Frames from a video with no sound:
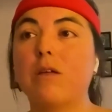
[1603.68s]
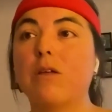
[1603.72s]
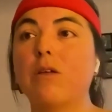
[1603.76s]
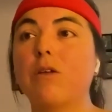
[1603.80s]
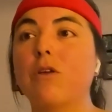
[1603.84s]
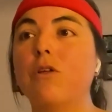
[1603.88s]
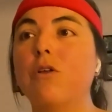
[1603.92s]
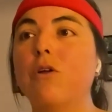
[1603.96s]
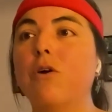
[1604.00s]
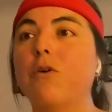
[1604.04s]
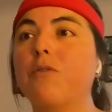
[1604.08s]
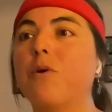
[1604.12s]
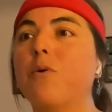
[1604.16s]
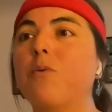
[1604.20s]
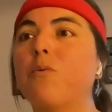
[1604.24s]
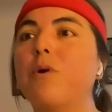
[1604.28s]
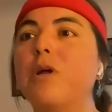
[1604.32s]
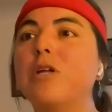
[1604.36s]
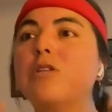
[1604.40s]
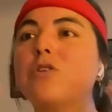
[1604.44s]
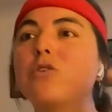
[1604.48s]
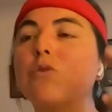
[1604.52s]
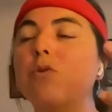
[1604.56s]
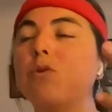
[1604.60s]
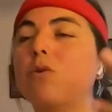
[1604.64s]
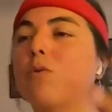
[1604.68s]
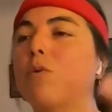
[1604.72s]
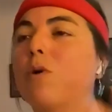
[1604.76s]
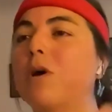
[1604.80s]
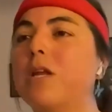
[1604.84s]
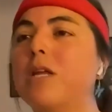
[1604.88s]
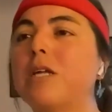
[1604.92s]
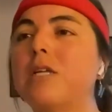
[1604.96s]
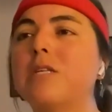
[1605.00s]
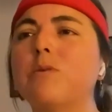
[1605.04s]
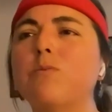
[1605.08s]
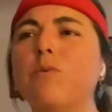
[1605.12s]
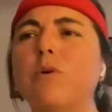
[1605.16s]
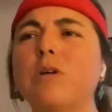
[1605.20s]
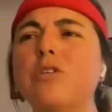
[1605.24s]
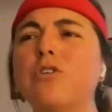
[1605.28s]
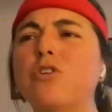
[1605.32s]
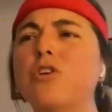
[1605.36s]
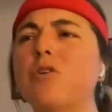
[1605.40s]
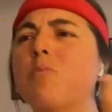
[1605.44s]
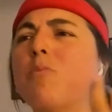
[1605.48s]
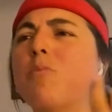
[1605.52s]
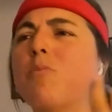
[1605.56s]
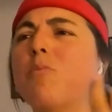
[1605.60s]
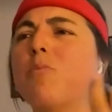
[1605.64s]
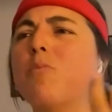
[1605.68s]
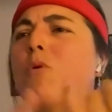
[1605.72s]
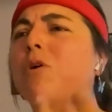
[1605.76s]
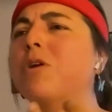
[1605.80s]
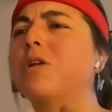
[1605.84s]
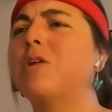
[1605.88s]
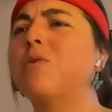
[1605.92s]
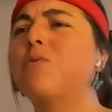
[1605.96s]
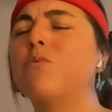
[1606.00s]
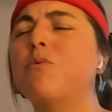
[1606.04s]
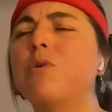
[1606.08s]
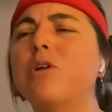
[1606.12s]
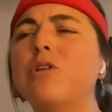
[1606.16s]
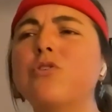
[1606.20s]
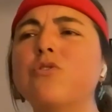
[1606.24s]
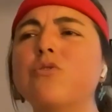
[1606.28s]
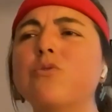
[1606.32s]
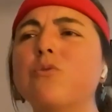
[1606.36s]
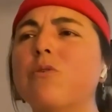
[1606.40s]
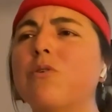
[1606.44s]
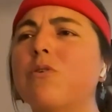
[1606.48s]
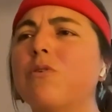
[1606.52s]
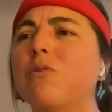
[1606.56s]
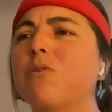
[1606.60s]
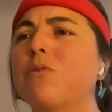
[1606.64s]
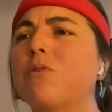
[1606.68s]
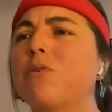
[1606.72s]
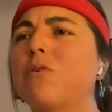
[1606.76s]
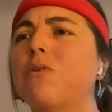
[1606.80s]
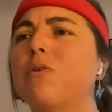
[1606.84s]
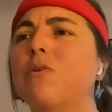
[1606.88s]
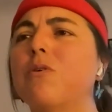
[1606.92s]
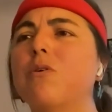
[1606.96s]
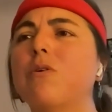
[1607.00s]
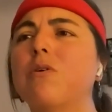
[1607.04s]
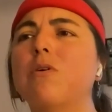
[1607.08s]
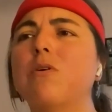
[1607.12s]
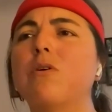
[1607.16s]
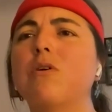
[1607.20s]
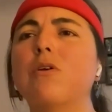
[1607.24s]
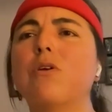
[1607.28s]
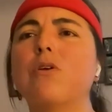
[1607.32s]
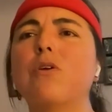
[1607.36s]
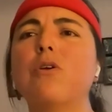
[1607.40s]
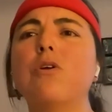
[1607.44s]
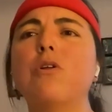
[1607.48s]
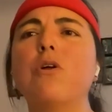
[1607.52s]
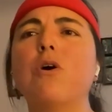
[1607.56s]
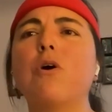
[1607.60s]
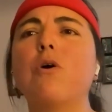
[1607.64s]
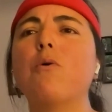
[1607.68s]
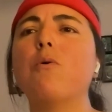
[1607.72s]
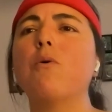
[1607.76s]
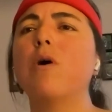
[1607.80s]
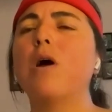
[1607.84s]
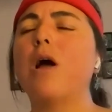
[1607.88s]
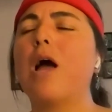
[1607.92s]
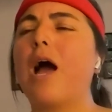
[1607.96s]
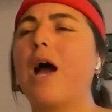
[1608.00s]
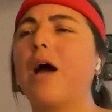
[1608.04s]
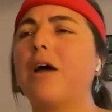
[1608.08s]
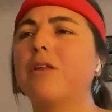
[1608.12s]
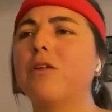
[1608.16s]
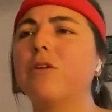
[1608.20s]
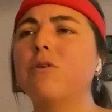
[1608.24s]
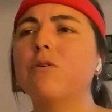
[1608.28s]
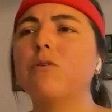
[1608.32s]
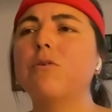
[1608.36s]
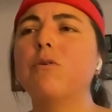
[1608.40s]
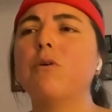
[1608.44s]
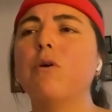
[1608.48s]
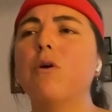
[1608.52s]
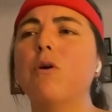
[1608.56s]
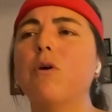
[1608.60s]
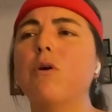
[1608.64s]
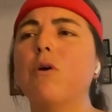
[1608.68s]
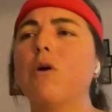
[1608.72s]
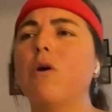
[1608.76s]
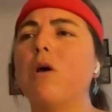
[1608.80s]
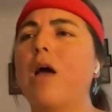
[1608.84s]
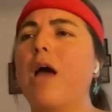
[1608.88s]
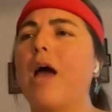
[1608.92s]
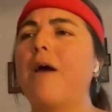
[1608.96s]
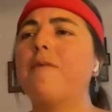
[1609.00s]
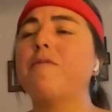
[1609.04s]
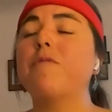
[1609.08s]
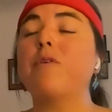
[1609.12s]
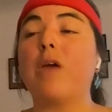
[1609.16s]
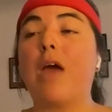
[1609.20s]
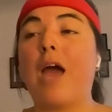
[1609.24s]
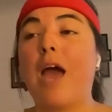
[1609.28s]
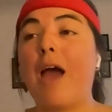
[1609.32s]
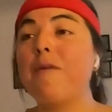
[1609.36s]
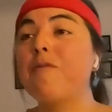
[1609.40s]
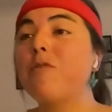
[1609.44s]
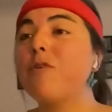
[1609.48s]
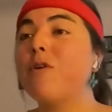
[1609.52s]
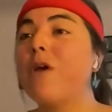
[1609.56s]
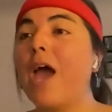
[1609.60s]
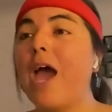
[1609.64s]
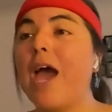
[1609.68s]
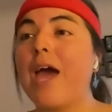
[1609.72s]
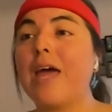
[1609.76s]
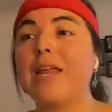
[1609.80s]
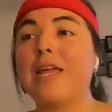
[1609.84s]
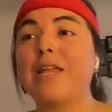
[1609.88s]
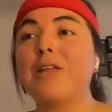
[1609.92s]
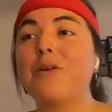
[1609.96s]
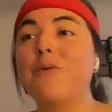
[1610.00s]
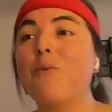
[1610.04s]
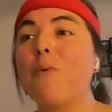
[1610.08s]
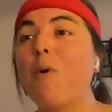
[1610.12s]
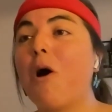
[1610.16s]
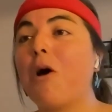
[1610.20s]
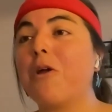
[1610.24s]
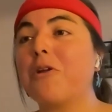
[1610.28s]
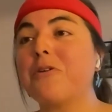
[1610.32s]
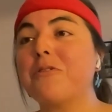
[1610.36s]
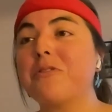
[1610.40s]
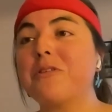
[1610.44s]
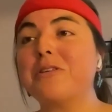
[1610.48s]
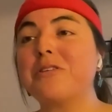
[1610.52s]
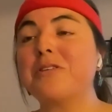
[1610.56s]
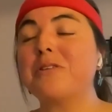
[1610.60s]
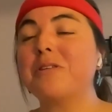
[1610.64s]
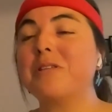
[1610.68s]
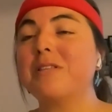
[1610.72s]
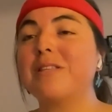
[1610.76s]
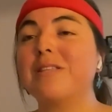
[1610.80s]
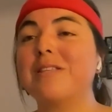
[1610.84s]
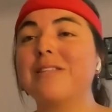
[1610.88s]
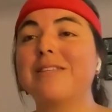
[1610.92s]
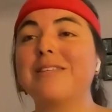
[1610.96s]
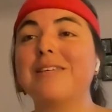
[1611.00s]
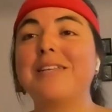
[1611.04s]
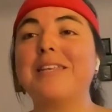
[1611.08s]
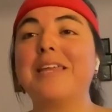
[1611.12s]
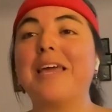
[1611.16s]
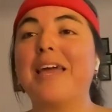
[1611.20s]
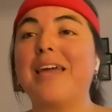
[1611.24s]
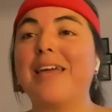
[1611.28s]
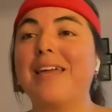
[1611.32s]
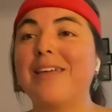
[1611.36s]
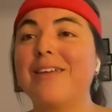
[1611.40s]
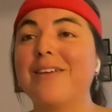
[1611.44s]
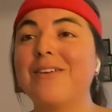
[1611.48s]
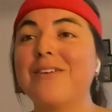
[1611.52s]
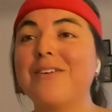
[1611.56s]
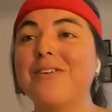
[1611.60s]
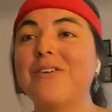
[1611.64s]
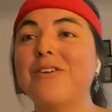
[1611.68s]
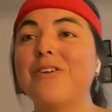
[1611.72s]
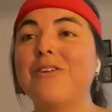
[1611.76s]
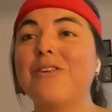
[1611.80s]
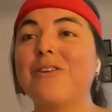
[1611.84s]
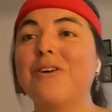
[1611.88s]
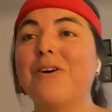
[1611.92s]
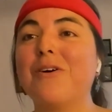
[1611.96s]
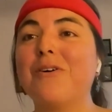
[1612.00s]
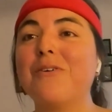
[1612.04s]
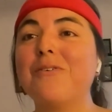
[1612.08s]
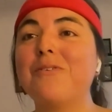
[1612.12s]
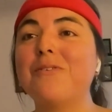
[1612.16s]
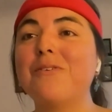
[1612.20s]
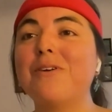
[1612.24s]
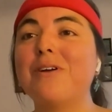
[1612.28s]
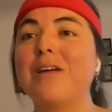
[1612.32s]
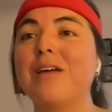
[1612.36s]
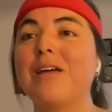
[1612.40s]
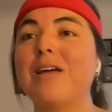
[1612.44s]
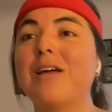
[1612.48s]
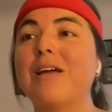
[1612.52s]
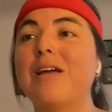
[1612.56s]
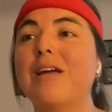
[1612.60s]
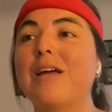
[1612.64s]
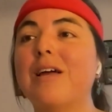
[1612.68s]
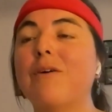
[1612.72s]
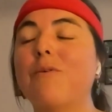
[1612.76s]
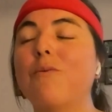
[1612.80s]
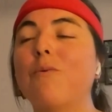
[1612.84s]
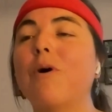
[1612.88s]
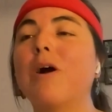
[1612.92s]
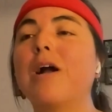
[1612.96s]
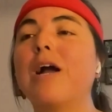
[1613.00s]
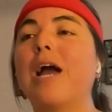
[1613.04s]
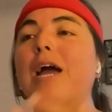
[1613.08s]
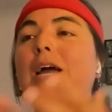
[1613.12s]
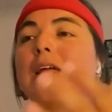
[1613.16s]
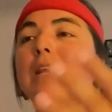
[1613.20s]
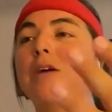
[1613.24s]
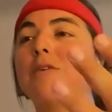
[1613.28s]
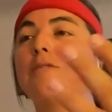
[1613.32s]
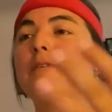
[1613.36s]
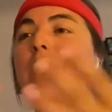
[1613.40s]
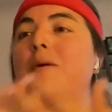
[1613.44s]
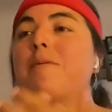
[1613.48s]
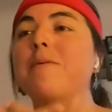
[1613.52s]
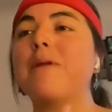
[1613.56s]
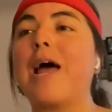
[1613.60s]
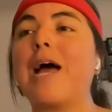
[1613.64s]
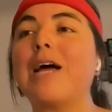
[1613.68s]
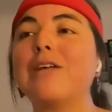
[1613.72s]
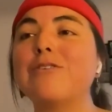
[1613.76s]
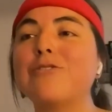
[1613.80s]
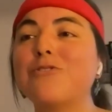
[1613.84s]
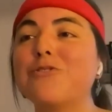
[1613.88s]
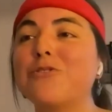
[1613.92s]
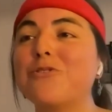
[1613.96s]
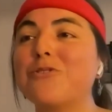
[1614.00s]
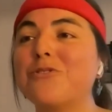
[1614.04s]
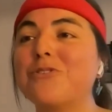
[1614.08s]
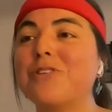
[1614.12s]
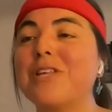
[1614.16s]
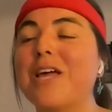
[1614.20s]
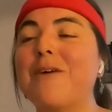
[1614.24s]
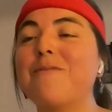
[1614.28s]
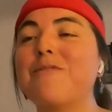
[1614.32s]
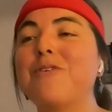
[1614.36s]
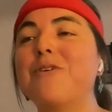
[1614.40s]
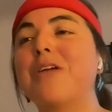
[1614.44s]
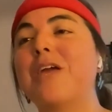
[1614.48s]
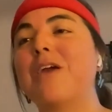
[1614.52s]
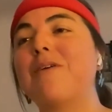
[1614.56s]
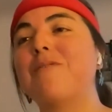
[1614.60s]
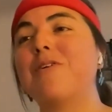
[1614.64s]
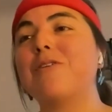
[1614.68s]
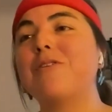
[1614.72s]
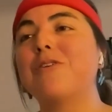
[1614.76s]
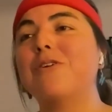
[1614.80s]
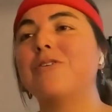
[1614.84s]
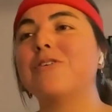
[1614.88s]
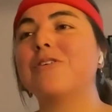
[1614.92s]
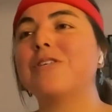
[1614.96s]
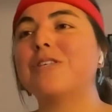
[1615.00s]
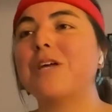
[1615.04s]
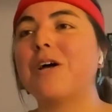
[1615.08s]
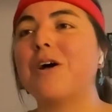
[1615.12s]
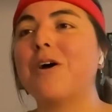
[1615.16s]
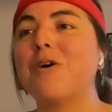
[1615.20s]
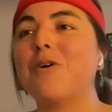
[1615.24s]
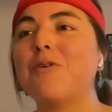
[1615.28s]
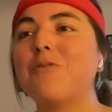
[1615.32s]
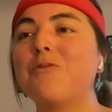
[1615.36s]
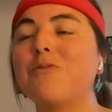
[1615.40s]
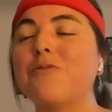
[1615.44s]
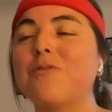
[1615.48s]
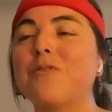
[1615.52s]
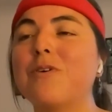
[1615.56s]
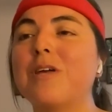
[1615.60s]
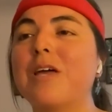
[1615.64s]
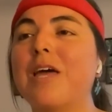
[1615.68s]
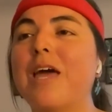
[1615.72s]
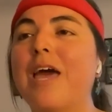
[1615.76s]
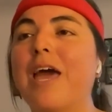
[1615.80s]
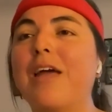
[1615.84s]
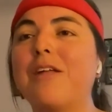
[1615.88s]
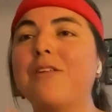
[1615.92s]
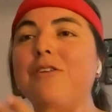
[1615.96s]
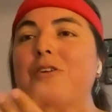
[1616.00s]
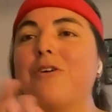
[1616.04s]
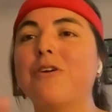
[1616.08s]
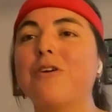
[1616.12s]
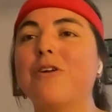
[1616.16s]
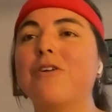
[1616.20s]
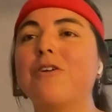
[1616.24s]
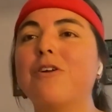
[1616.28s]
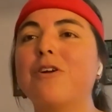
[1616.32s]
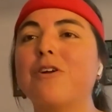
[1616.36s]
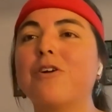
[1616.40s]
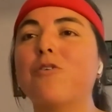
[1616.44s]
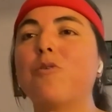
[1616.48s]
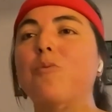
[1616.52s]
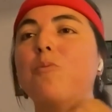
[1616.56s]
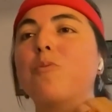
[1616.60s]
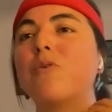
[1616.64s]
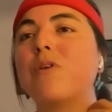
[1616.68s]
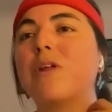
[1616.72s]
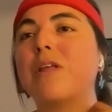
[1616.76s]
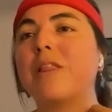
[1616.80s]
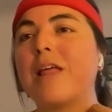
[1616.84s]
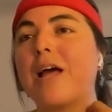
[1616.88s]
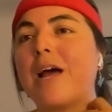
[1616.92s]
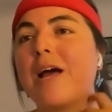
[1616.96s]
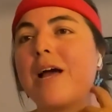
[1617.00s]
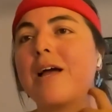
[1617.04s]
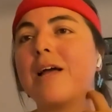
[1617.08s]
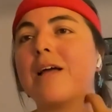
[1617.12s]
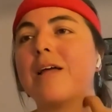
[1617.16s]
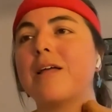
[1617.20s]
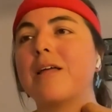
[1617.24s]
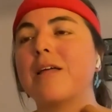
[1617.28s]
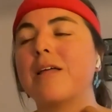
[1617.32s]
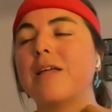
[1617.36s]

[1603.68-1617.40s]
The ritual, what's your morning ritual? Have you had any water today? What kind of abrazos have you given yourself and your comunidad,